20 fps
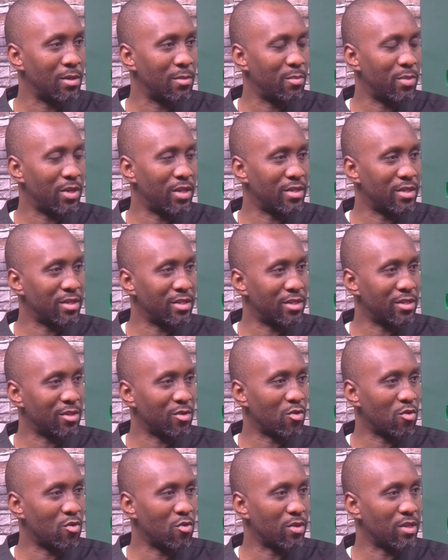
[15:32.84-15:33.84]
places in
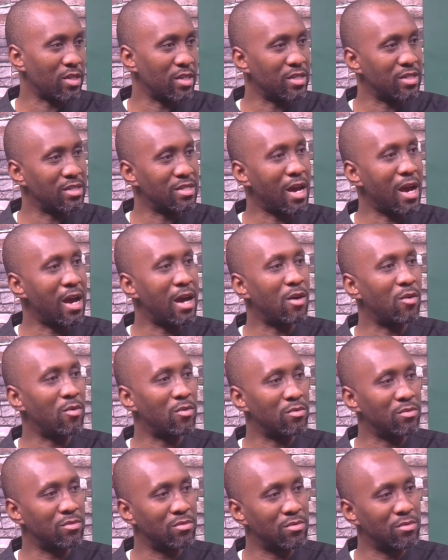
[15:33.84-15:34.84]
Kogi
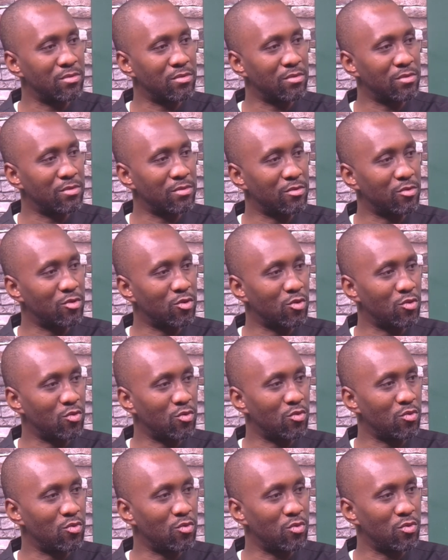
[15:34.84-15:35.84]
down
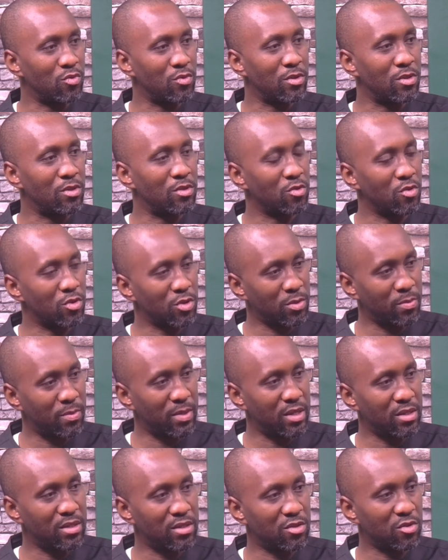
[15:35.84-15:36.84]
to those
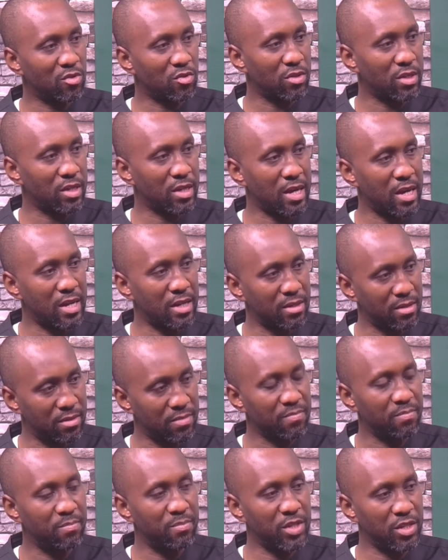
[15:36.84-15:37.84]
places so they yes. can
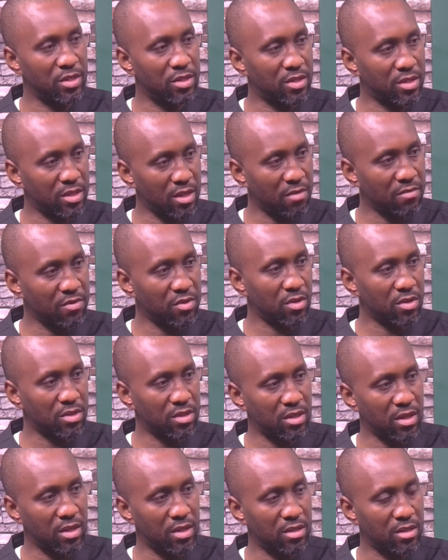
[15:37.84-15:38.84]
be
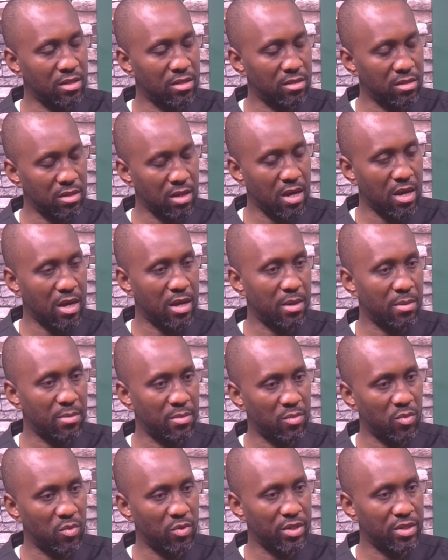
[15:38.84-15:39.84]
self-sustaining
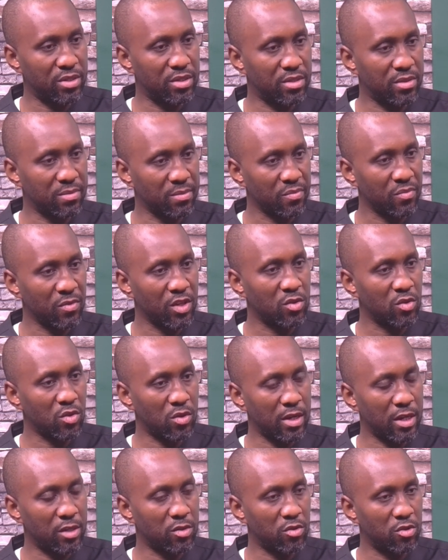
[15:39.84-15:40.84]
um, with
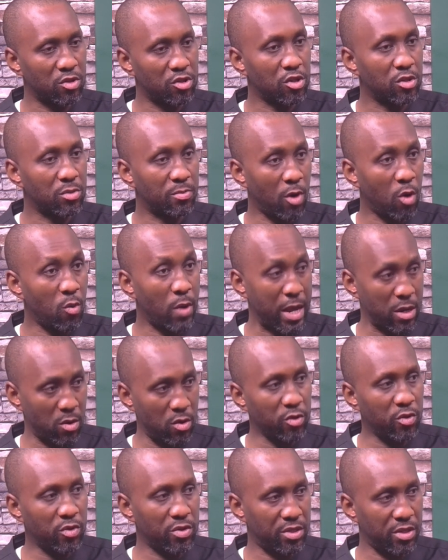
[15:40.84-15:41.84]
solar solutions. But we are
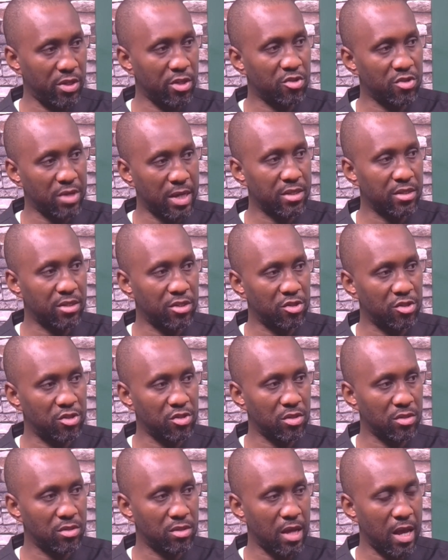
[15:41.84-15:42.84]
going to see a
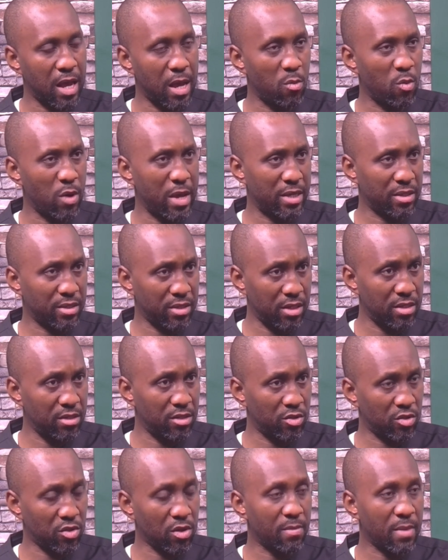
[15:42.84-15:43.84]
transition. Uh, we are seeing
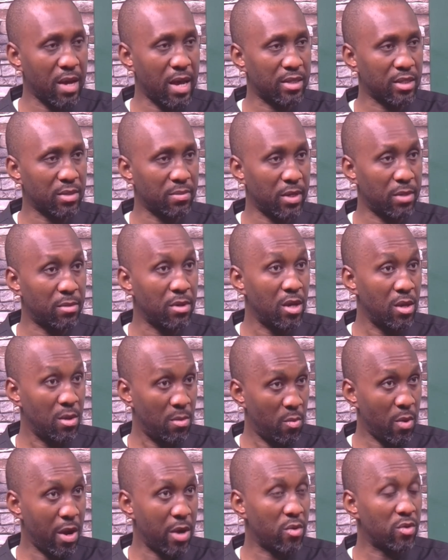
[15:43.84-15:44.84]
in some aspect,
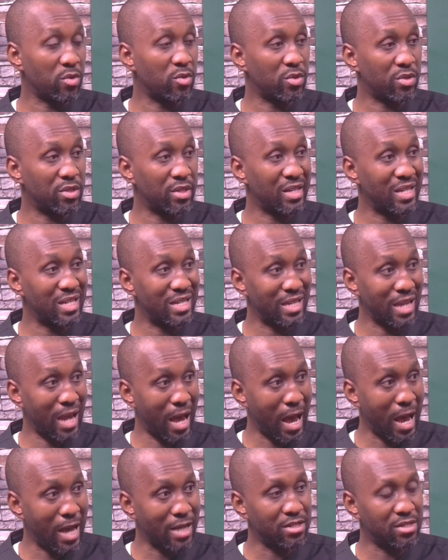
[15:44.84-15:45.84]
we are going to see
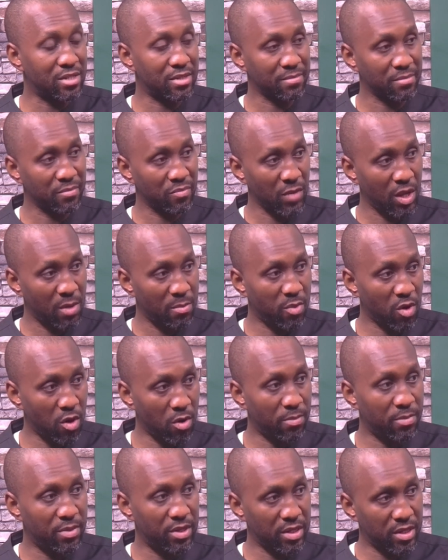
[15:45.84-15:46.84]
large
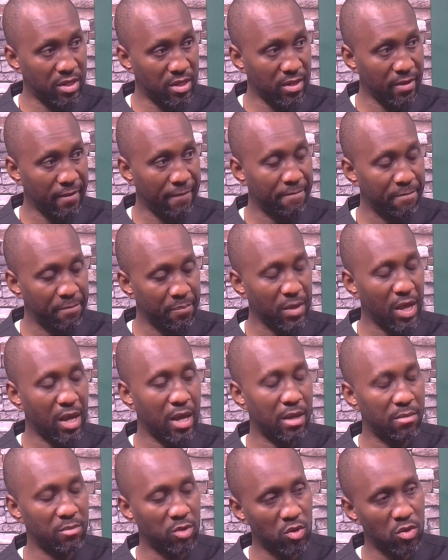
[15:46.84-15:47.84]
public
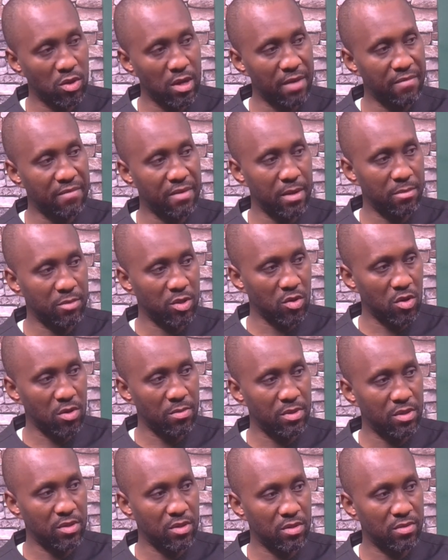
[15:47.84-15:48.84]
um, solar farms
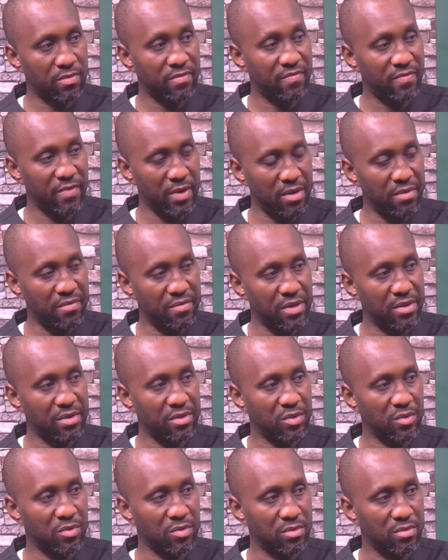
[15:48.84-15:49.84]
coming on very, very
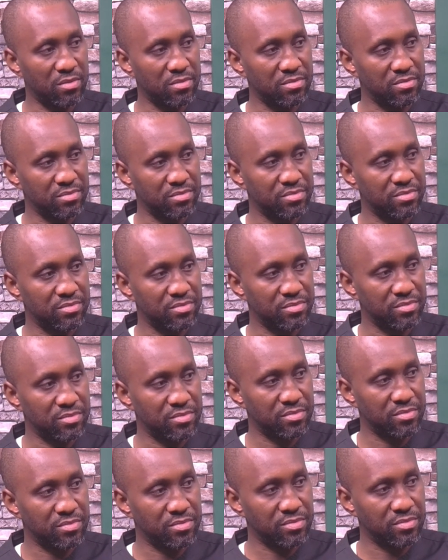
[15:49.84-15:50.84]
soon. Well,
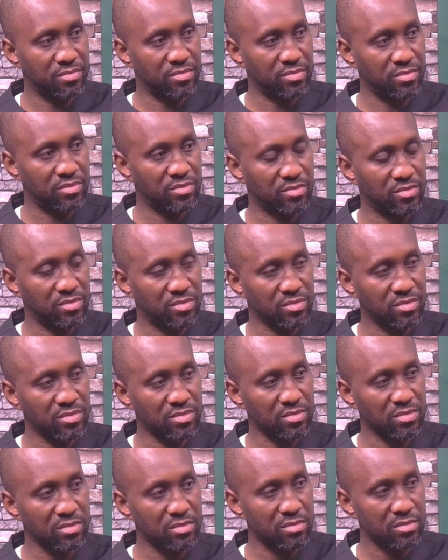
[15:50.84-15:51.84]
let's hope to
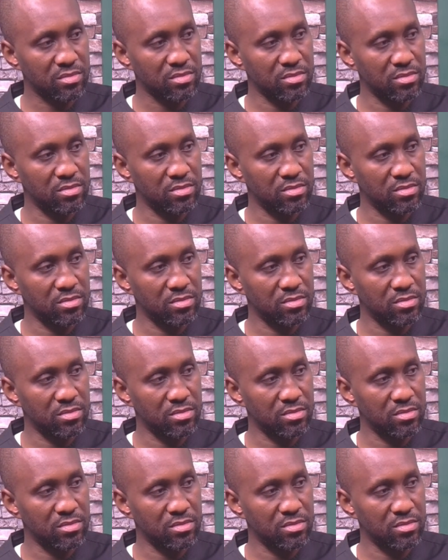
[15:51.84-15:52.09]
see large